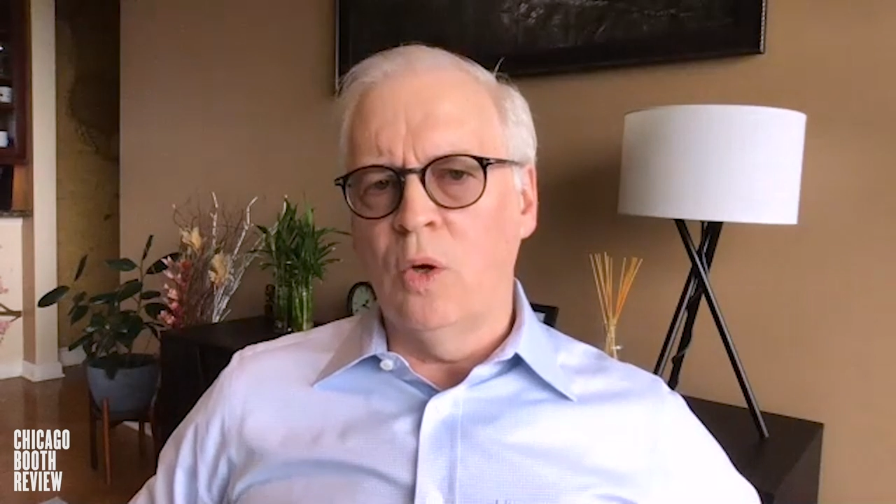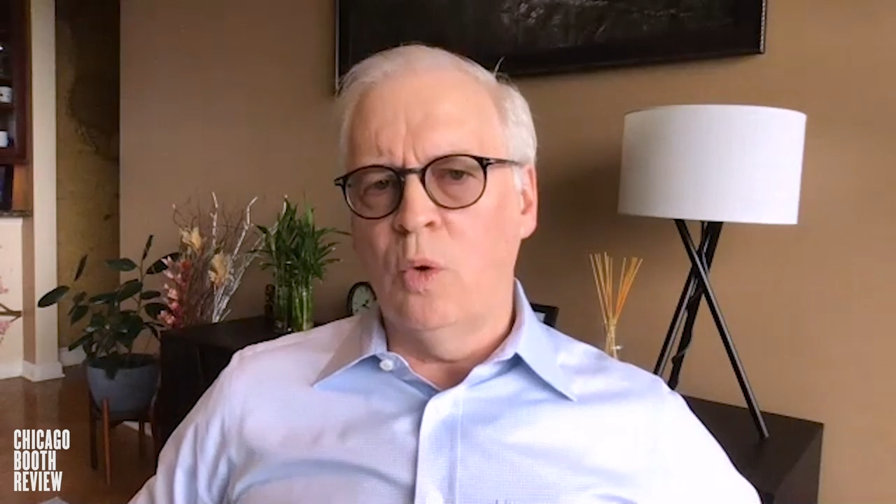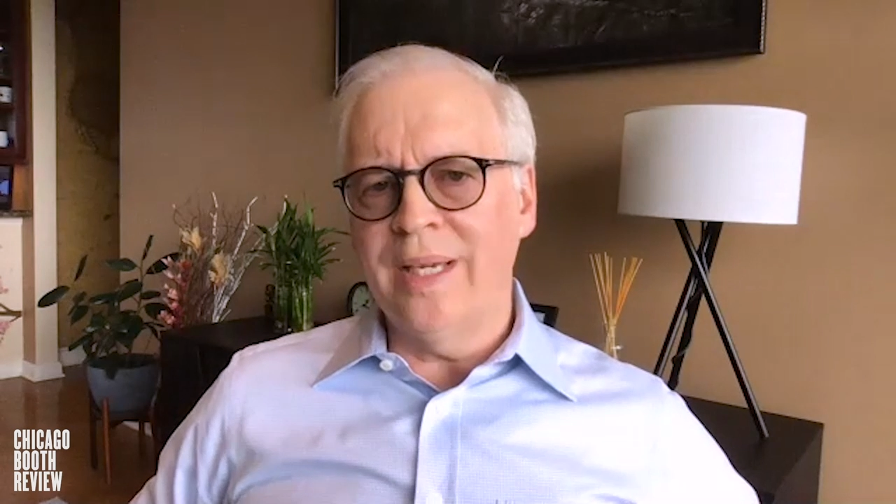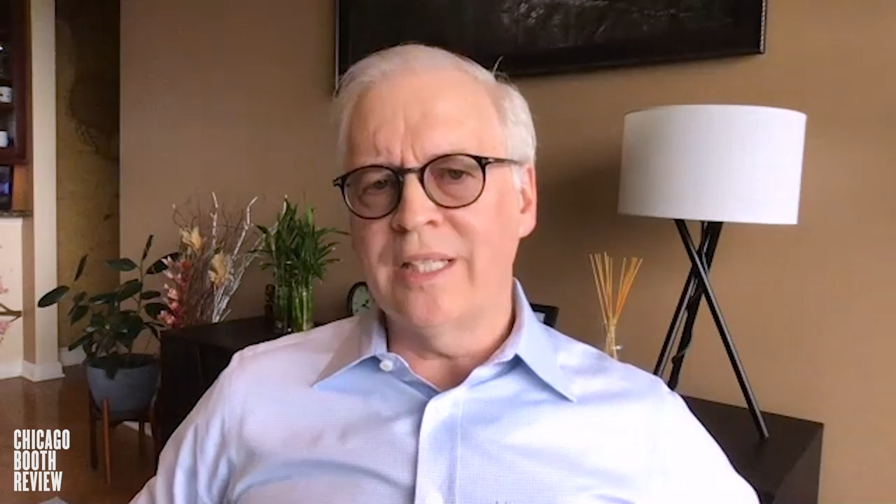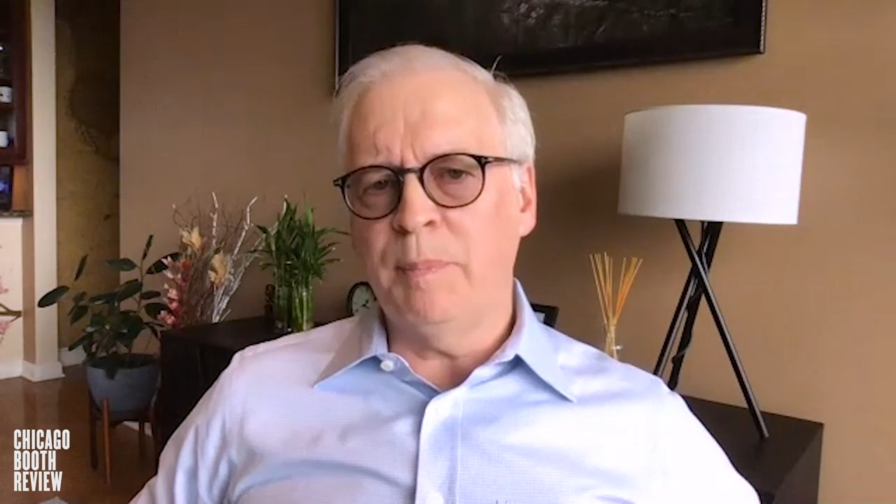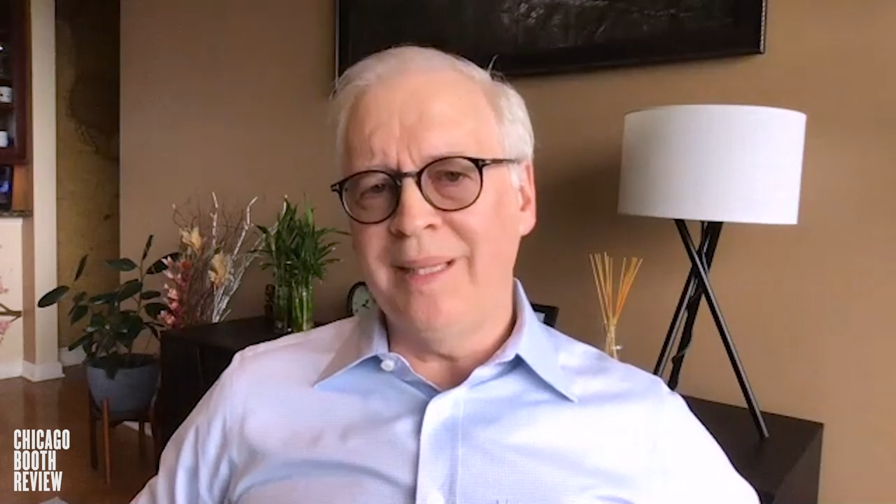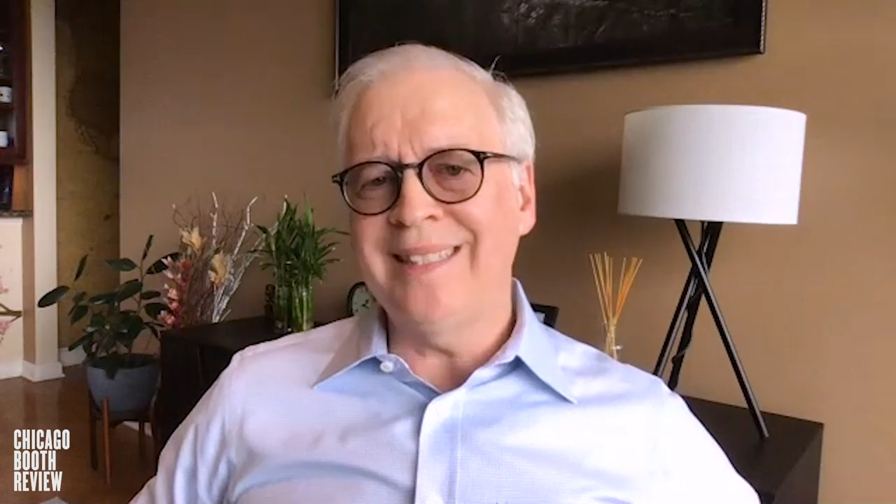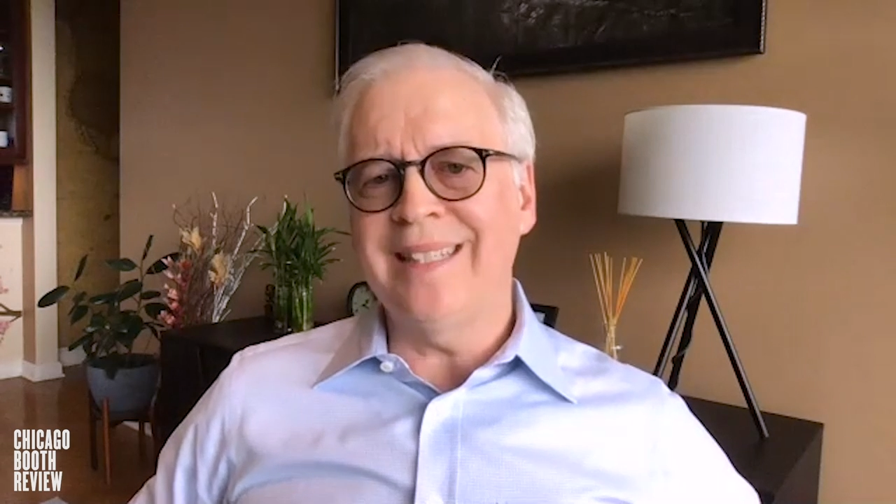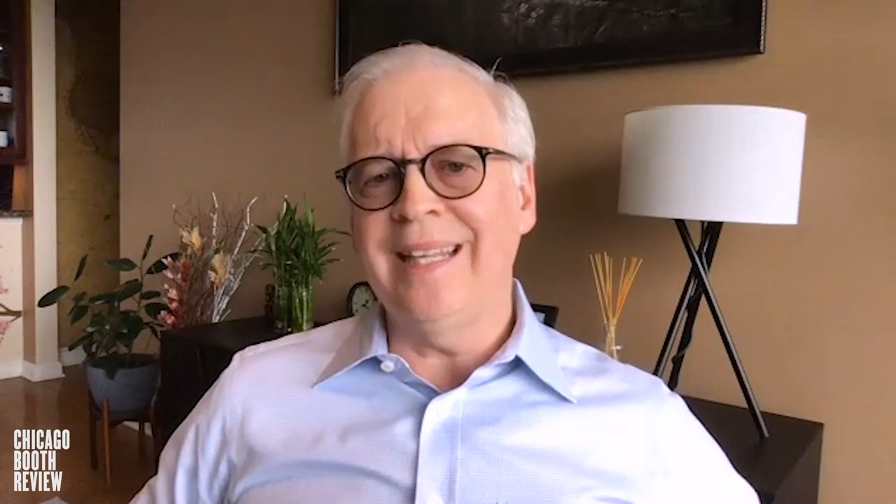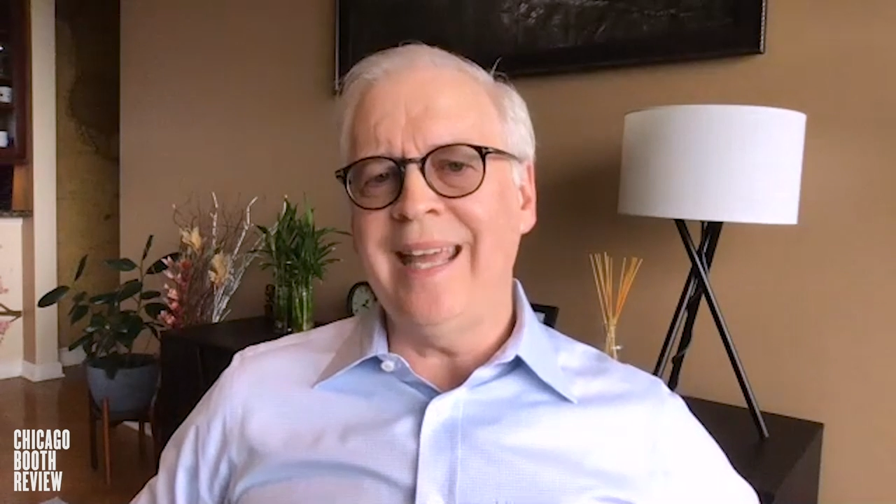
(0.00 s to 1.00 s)
we
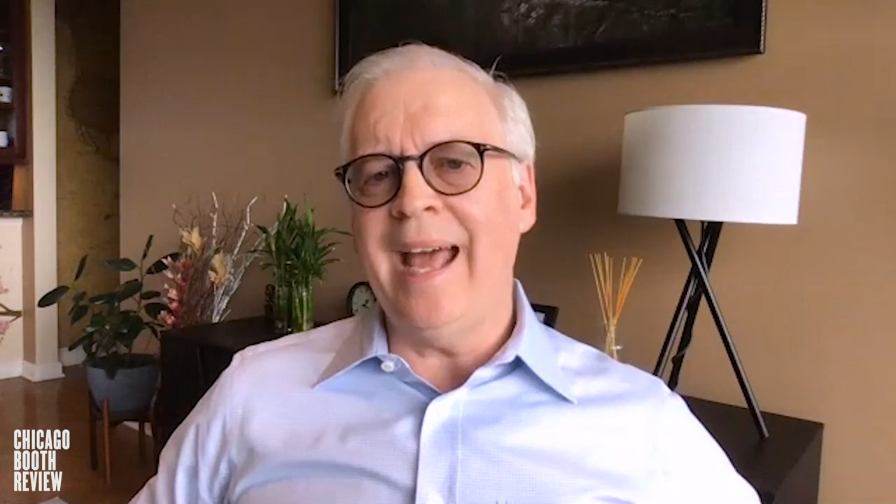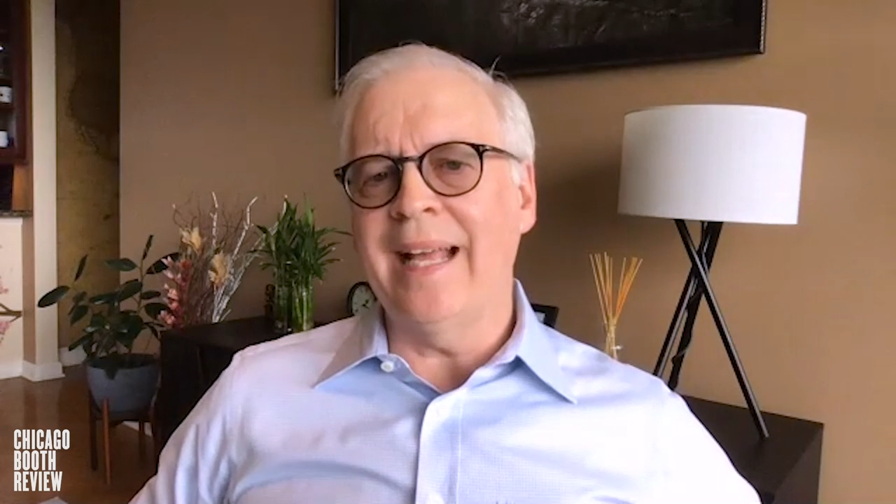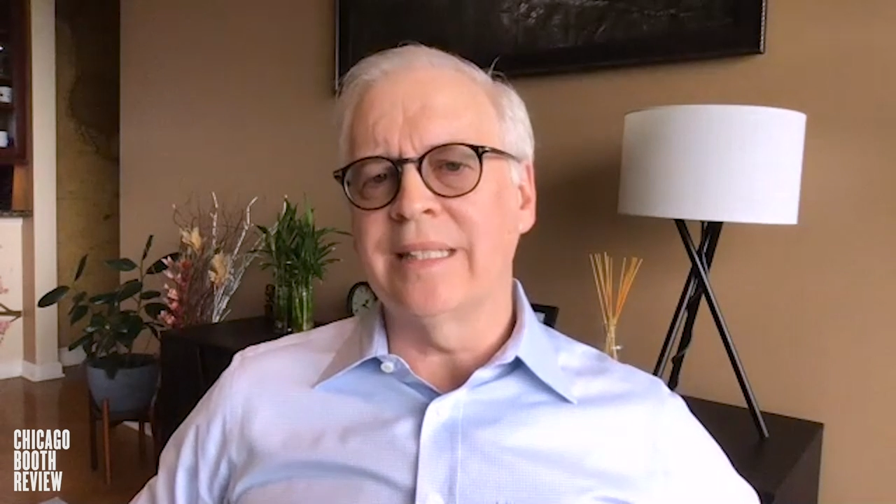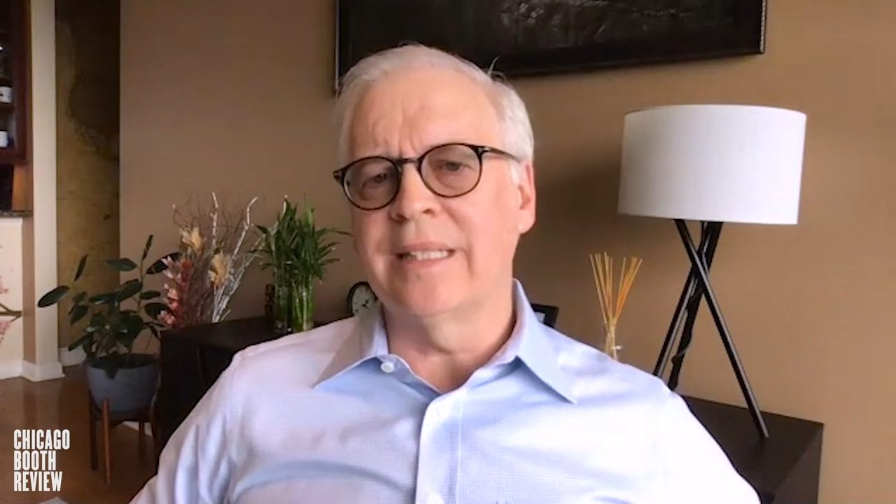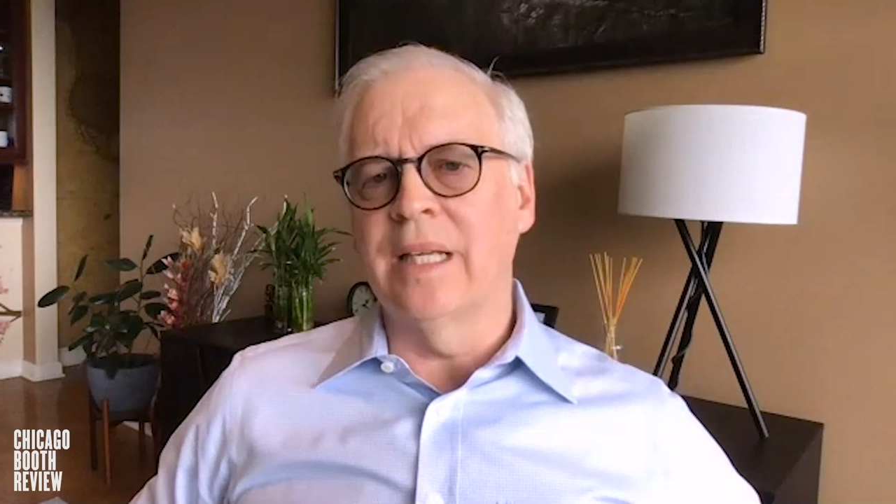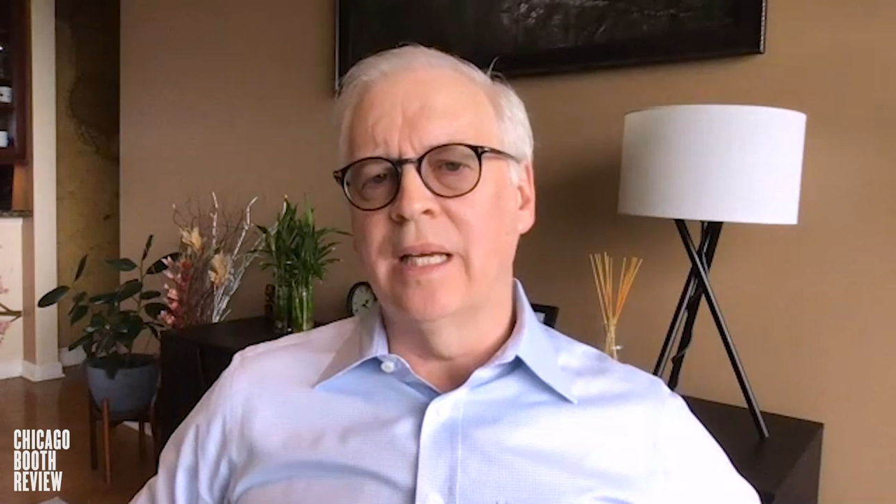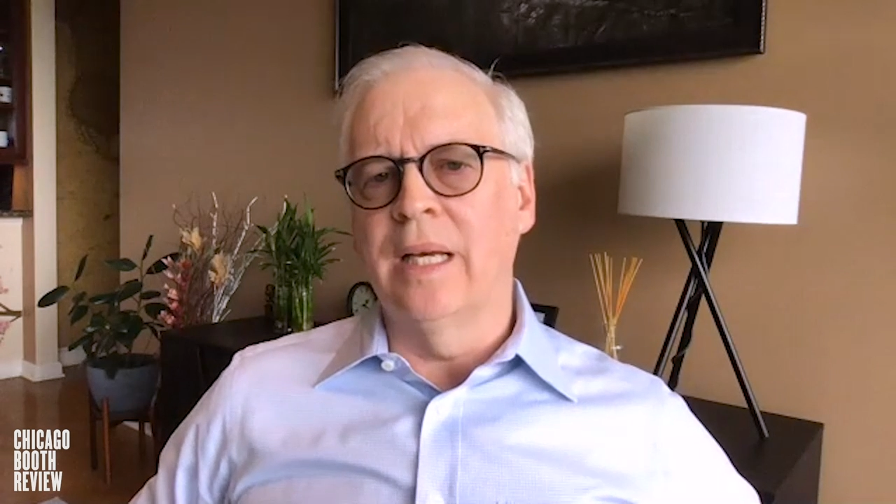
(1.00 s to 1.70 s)
explicitly asked